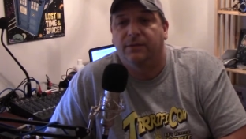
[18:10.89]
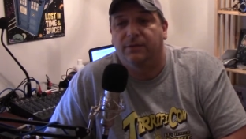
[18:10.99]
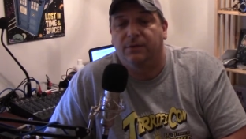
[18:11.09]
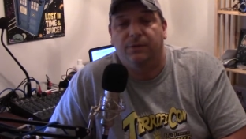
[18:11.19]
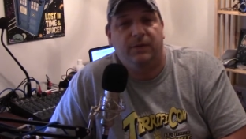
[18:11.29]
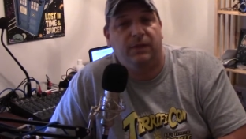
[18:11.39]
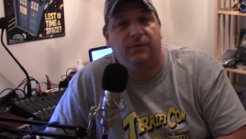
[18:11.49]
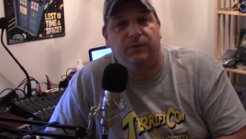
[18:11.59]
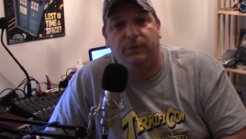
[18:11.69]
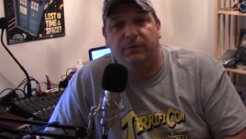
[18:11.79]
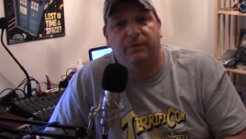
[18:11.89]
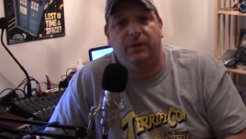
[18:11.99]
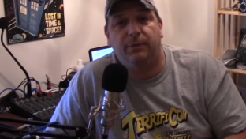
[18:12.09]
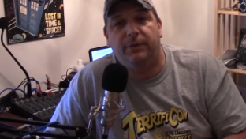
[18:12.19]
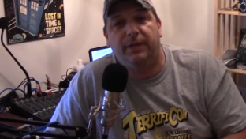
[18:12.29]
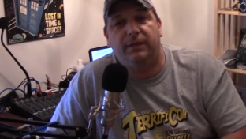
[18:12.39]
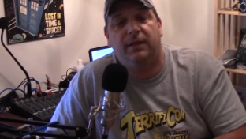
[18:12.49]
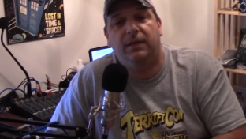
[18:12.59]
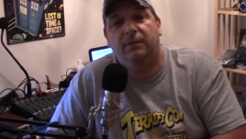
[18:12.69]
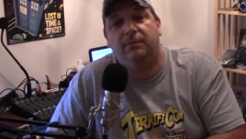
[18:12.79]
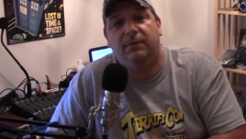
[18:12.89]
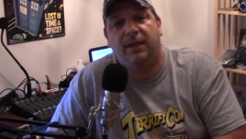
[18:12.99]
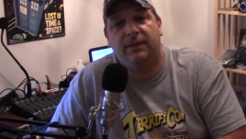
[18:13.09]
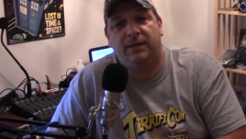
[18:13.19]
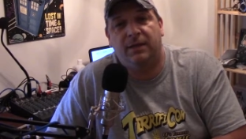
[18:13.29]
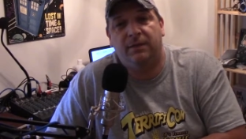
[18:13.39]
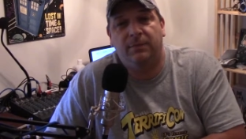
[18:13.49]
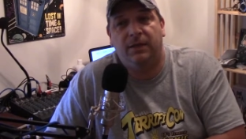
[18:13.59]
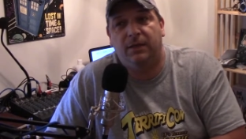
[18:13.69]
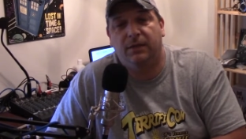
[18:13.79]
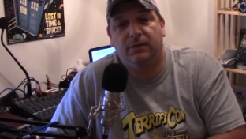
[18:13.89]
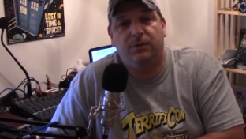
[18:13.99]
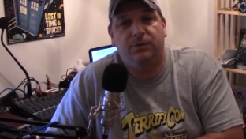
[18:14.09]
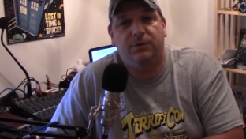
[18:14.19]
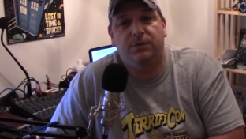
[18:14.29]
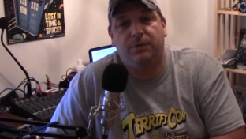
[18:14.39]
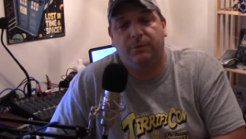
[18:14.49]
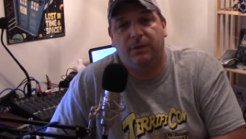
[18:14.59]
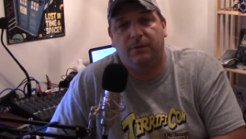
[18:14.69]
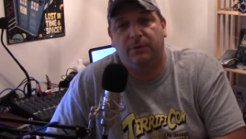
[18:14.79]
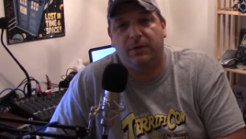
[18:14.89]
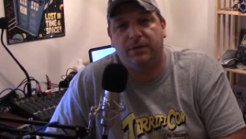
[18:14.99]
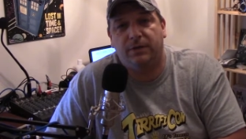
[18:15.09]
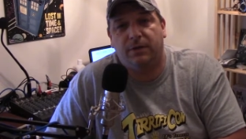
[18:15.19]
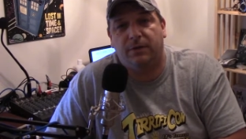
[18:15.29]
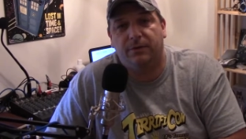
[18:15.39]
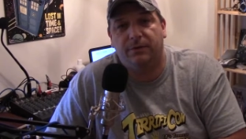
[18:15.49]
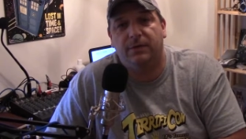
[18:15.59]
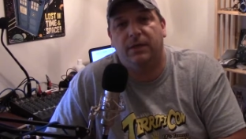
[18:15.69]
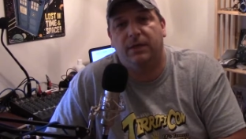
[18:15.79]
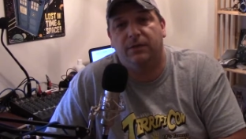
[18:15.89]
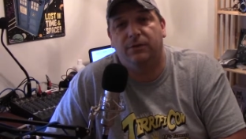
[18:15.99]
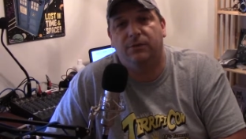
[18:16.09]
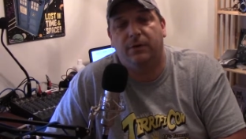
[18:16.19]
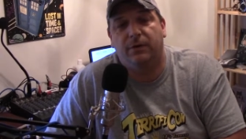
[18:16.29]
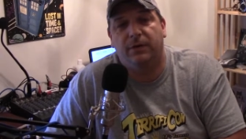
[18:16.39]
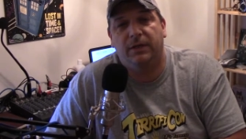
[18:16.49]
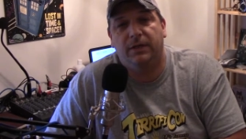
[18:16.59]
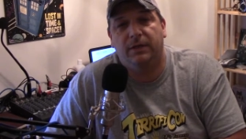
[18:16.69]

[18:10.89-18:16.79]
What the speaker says: So if you're available that time, and you enjoy playing Project Cars and you are